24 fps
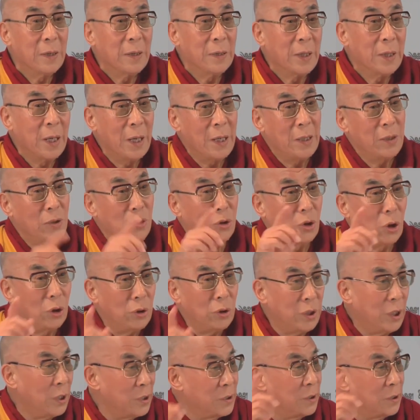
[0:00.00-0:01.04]
Then
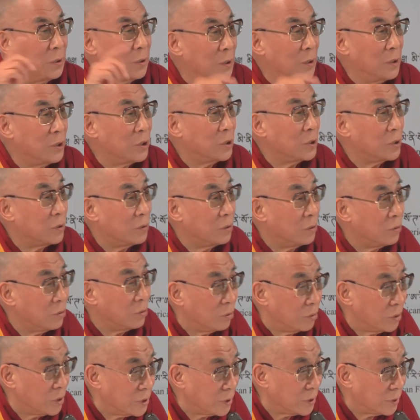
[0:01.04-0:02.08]
non-theistic religious
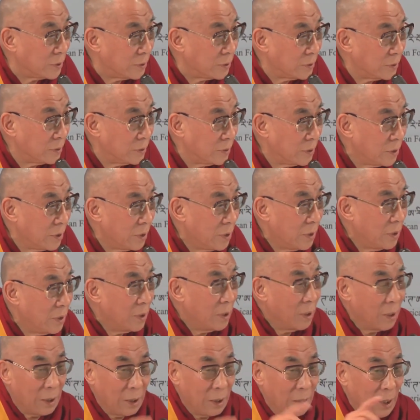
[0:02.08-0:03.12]
tradition,
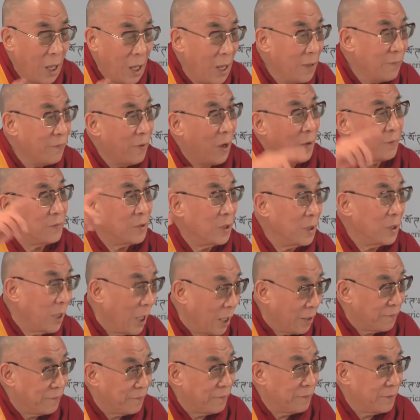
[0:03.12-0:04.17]
life after
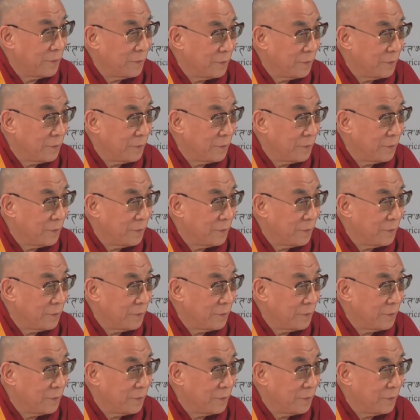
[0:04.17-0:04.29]
life.